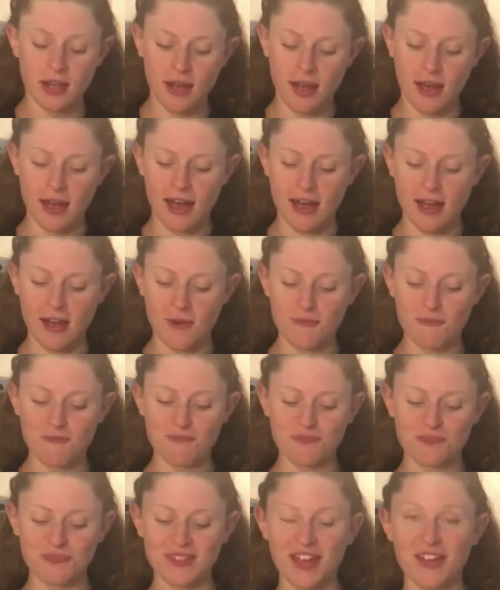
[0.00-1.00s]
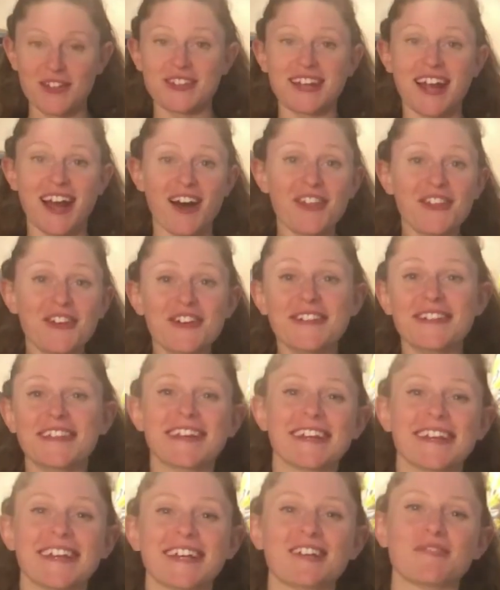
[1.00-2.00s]
Now the other
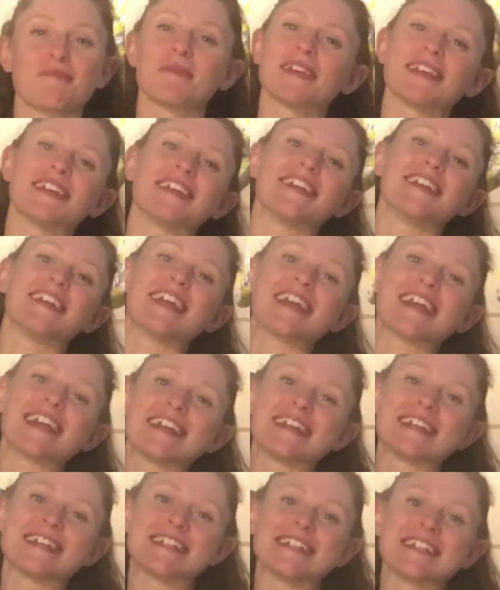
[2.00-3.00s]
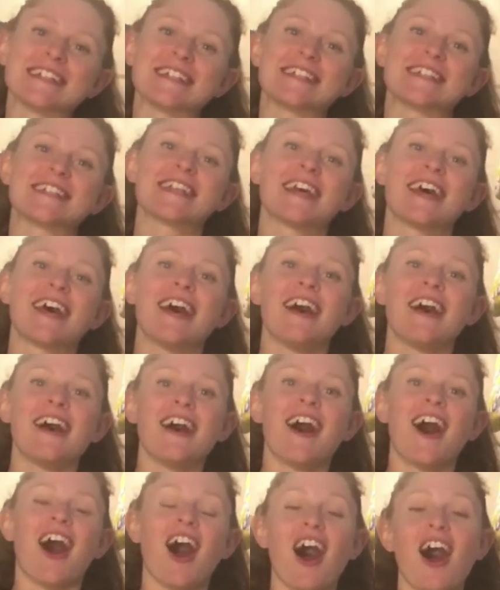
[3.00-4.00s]
thing it can be is
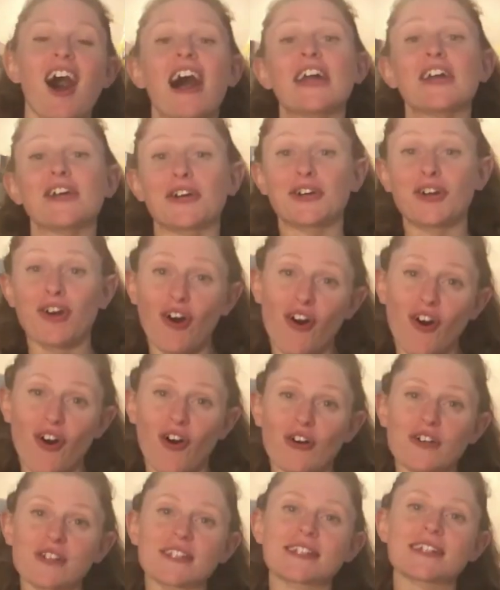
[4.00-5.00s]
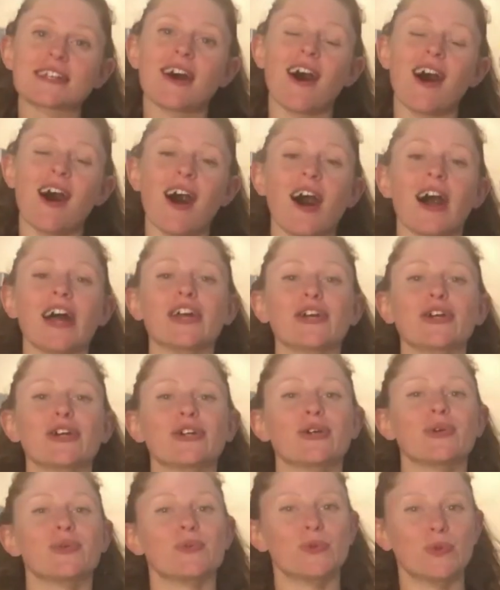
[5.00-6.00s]
higher cost,
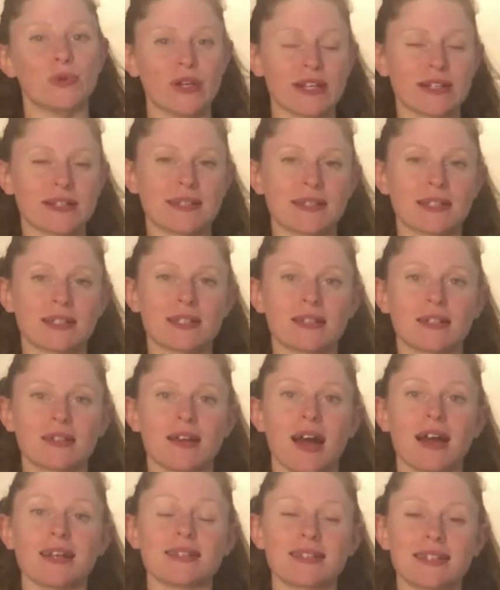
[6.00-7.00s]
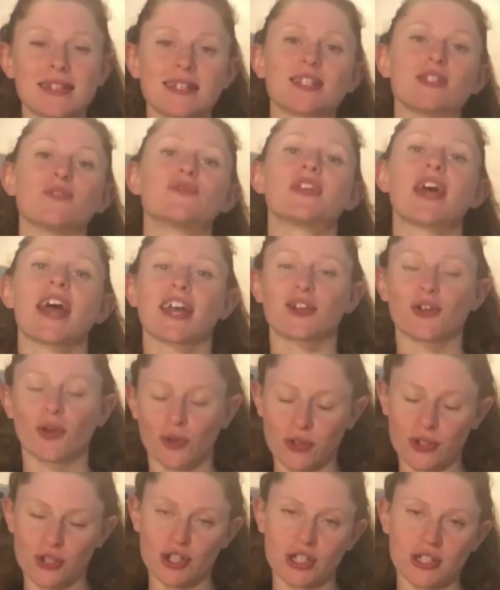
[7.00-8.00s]
higher risk assistive
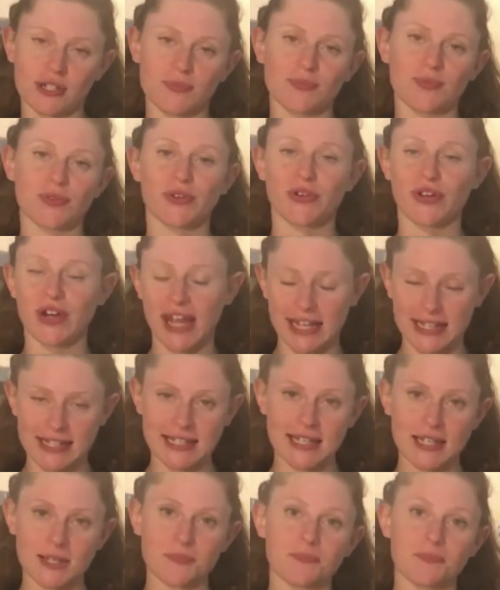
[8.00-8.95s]
technology, or AT.